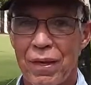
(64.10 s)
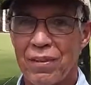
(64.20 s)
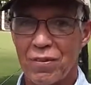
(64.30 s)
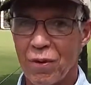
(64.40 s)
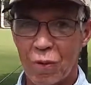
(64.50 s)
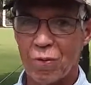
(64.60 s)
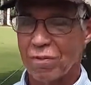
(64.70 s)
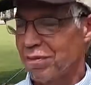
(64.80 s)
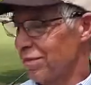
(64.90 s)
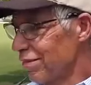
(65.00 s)
mean, it
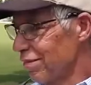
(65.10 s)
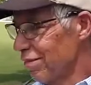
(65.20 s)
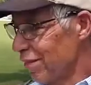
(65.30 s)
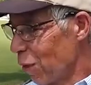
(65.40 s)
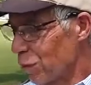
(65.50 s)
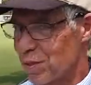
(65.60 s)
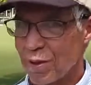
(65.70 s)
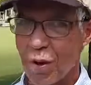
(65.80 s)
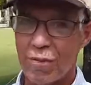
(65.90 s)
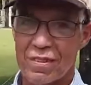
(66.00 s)
only
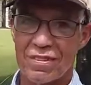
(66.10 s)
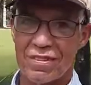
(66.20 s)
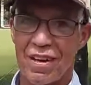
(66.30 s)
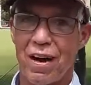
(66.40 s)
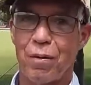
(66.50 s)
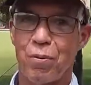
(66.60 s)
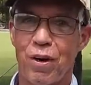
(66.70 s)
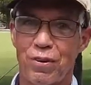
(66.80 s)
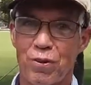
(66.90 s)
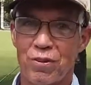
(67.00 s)
services tire
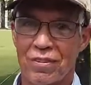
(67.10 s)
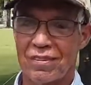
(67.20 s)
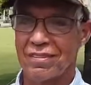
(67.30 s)
pressures,